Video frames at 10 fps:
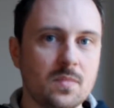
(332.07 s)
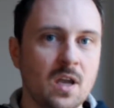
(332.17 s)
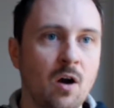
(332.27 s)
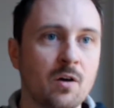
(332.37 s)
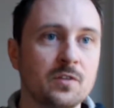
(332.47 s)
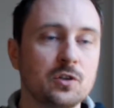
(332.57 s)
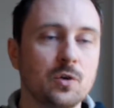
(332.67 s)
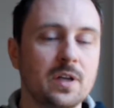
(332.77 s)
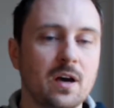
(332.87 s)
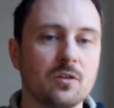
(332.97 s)
However, you
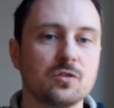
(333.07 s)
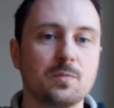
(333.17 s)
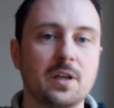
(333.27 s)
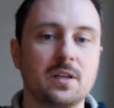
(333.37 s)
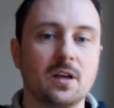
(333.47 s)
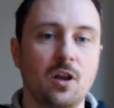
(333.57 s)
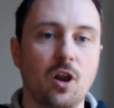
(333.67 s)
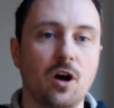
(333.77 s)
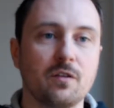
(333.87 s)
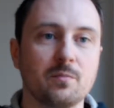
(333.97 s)
are now spending a
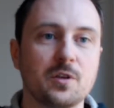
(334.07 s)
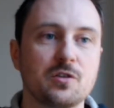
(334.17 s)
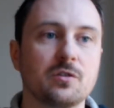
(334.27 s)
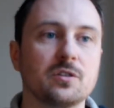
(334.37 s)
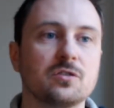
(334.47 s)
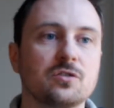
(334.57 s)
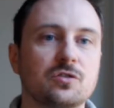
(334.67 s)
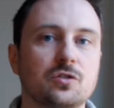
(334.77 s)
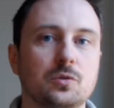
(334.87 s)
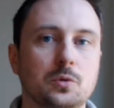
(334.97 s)
lot of materials
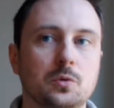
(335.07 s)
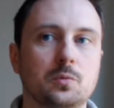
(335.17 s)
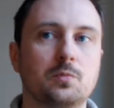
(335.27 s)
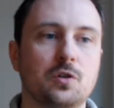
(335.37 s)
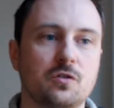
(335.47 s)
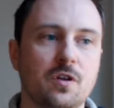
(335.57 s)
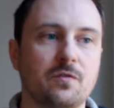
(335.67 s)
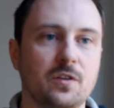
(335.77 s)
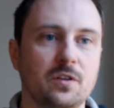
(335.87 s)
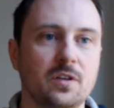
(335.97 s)
to put
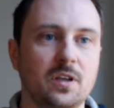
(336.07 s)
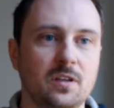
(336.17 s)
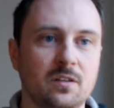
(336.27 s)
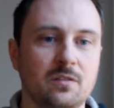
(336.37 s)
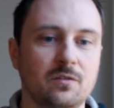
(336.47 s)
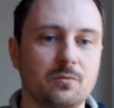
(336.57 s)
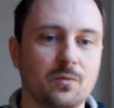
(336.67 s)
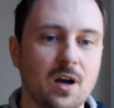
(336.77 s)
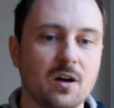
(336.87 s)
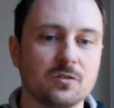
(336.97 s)
stuff in
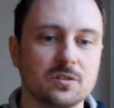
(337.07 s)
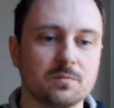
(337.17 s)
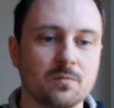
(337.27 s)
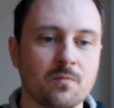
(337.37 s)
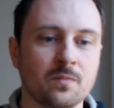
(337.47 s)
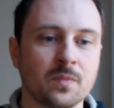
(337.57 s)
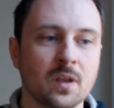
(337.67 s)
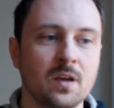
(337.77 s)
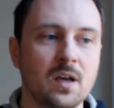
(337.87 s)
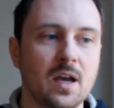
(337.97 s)
warehousing.
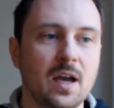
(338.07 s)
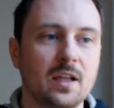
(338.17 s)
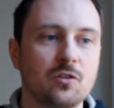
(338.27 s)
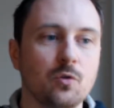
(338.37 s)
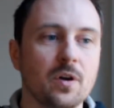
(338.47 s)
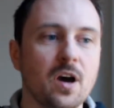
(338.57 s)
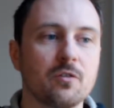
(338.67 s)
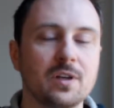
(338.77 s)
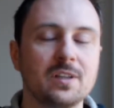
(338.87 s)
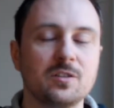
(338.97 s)
And you are not
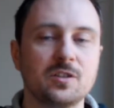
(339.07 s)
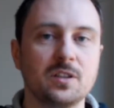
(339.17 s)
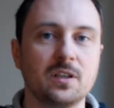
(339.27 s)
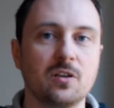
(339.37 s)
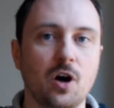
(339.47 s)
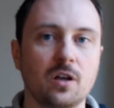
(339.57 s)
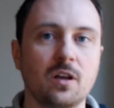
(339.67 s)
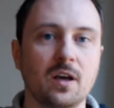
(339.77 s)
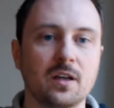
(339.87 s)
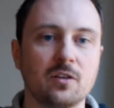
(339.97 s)
really seeing the
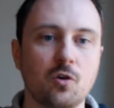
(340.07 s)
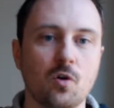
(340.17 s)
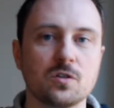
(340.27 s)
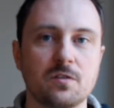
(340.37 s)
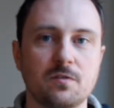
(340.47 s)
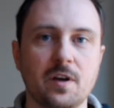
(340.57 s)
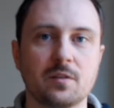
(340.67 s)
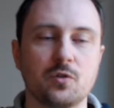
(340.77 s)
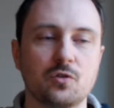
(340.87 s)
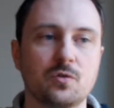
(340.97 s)
underlying cause and effect
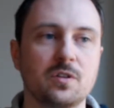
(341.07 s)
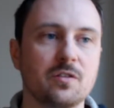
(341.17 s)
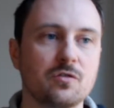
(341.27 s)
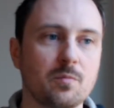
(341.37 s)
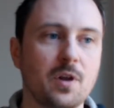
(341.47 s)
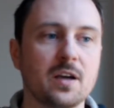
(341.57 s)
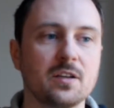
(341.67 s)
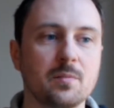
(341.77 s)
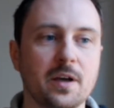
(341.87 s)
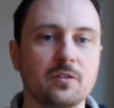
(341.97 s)
between the supply and
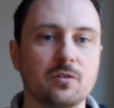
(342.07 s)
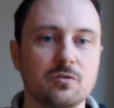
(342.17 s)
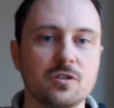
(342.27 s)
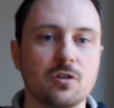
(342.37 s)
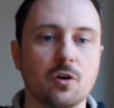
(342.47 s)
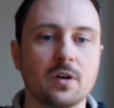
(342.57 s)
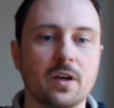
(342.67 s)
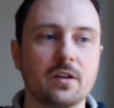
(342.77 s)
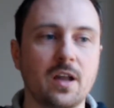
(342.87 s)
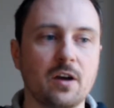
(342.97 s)
demand. You're just looking
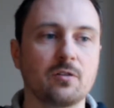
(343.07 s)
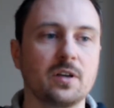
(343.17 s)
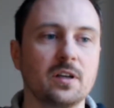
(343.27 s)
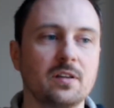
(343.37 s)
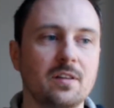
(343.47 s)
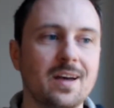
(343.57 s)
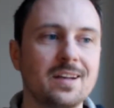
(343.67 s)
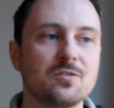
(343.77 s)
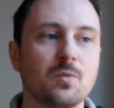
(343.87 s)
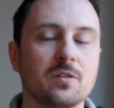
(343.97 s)
at it aggregated. That
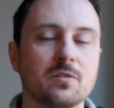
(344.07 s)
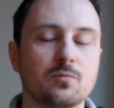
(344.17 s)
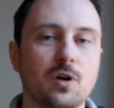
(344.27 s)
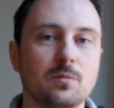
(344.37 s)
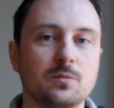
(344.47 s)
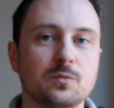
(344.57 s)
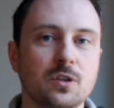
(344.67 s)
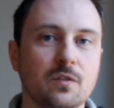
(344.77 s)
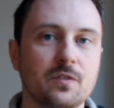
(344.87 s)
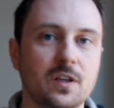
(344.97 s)
is one of the problems
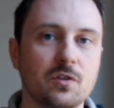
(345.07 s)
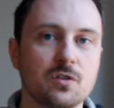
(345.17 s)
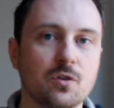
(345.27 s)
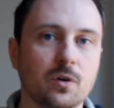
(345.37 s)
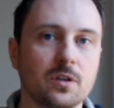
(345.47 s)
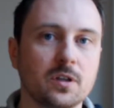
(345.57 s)
of inventory.